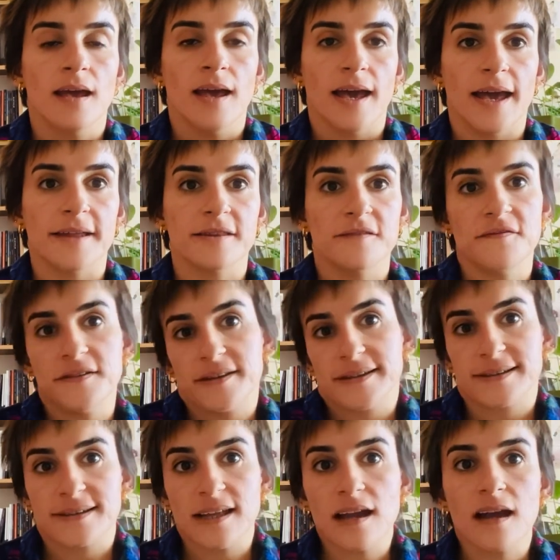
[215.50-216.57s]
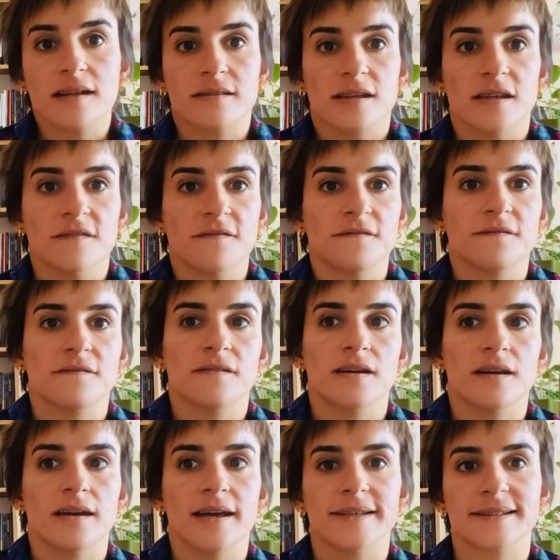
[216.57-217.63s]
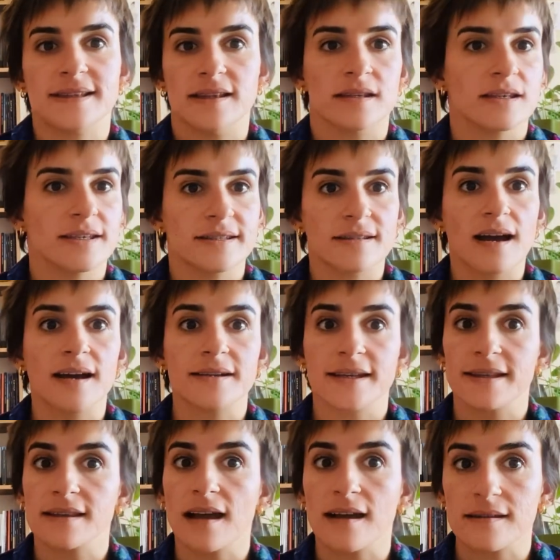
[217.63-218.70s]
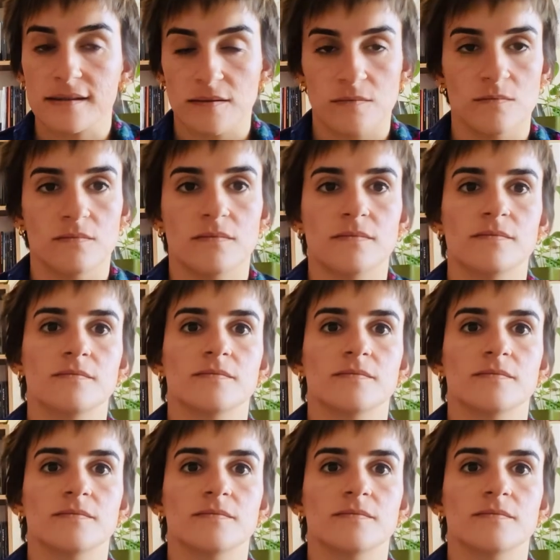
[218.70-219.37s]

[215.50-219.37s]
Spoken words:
And if it is negative, as le guitare nadam,